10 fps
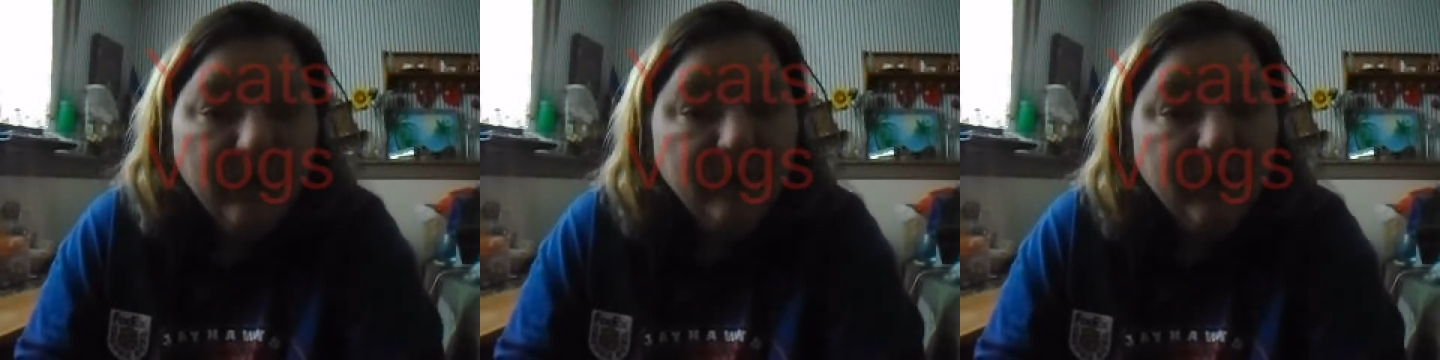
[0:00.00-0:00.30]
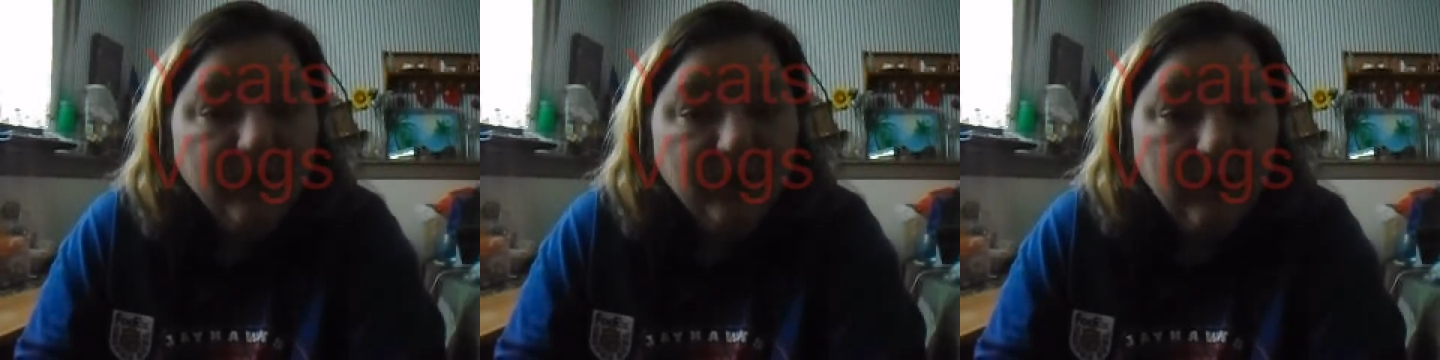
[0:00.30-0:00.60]

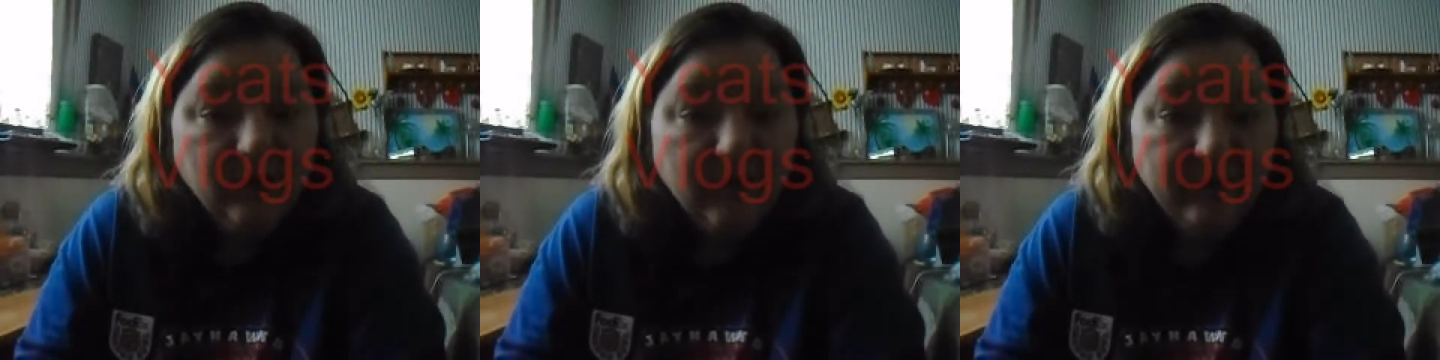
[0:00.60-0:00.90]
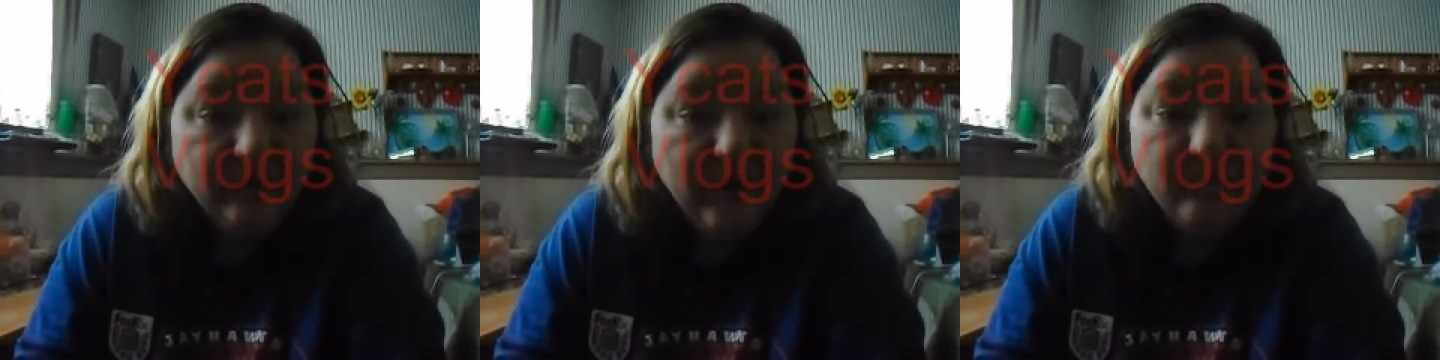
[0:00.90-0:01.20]
channel Lifetime,
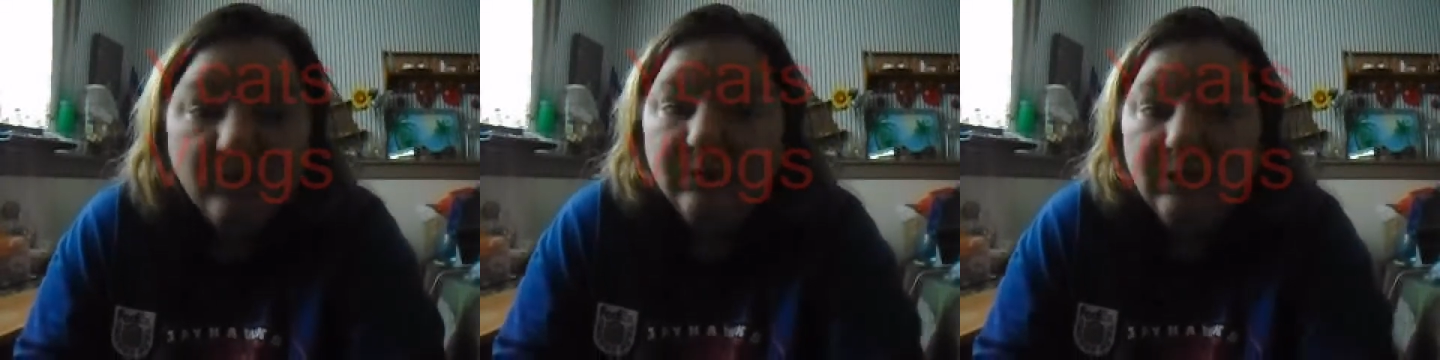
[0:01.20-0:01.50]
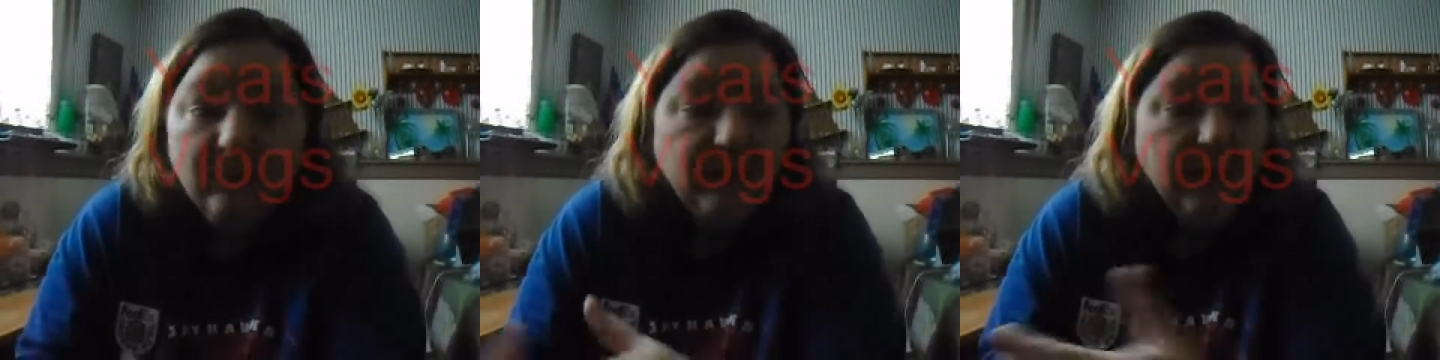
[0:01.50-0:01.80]
just keep
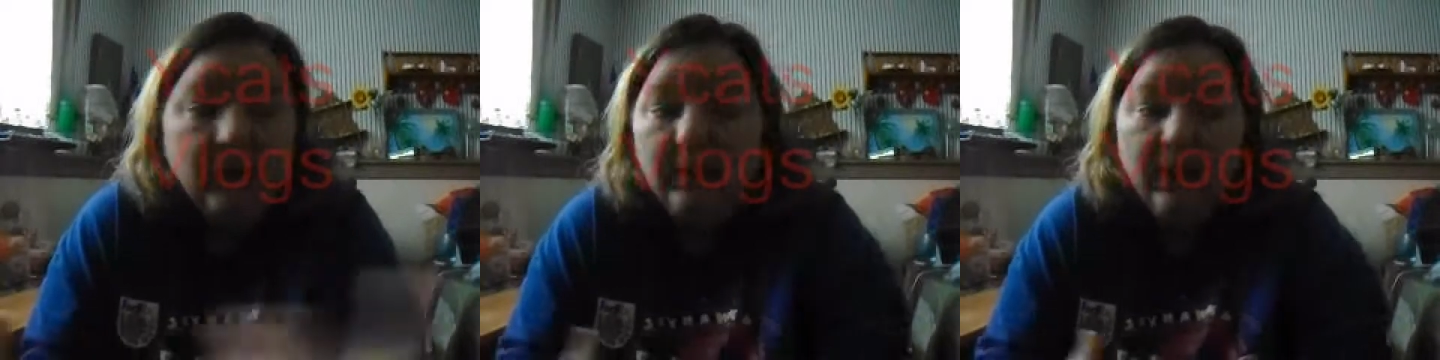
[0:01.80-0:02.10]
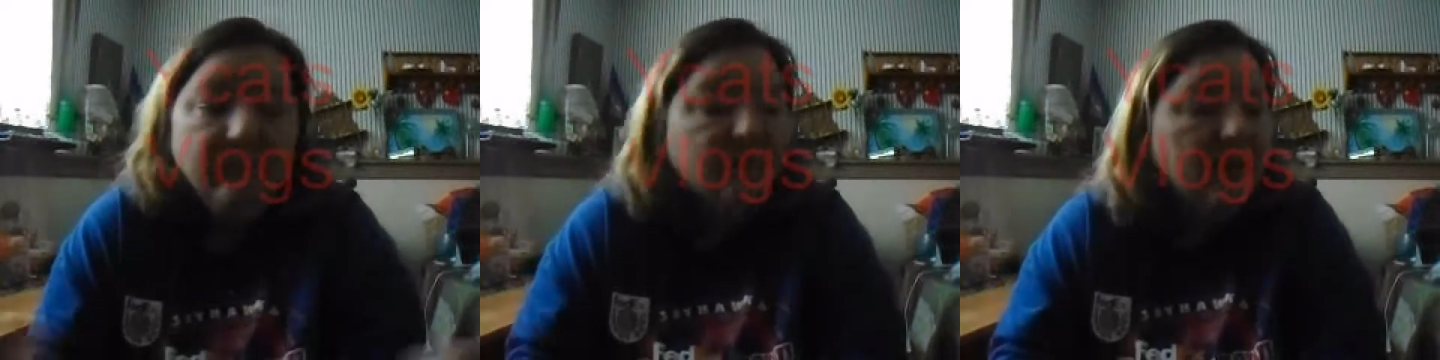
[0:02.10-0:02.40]
checking Lifetime